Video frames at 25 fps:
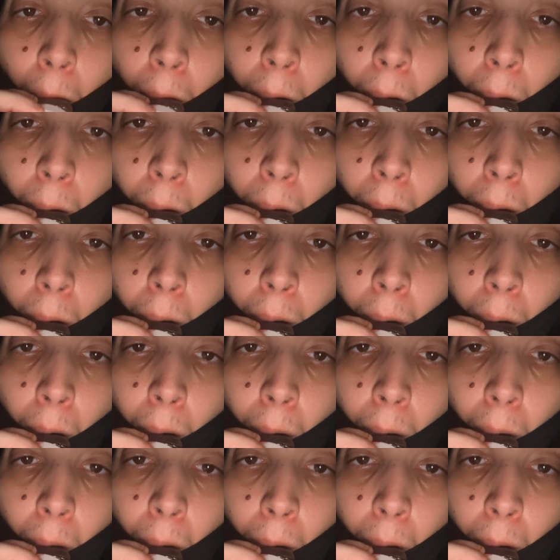
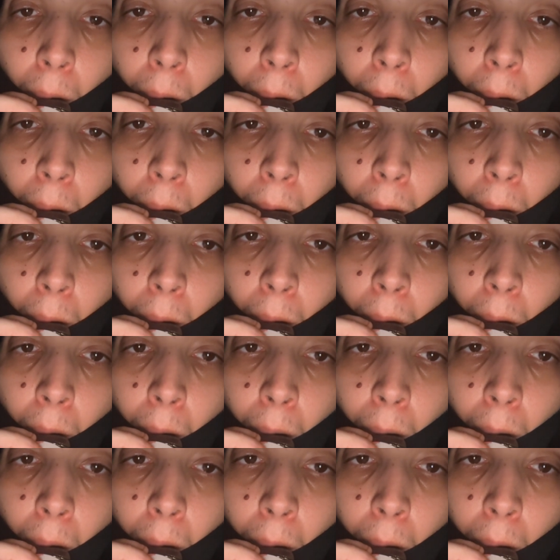
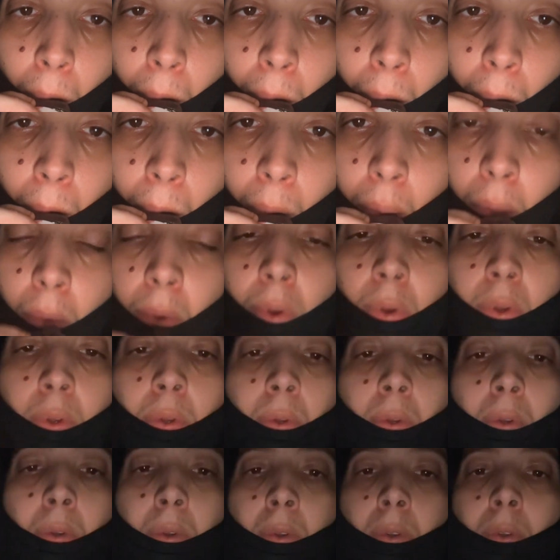
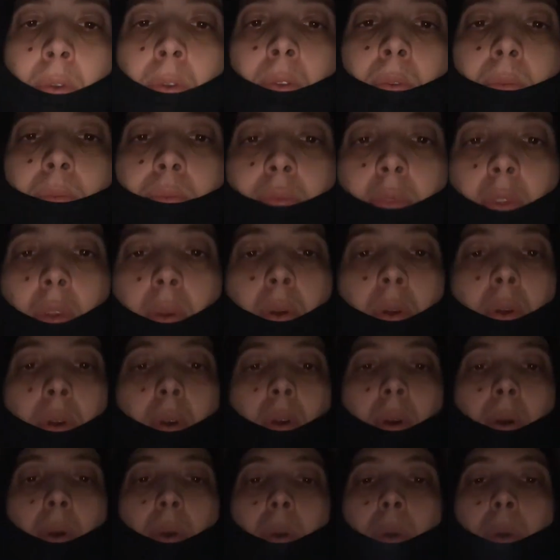(silence)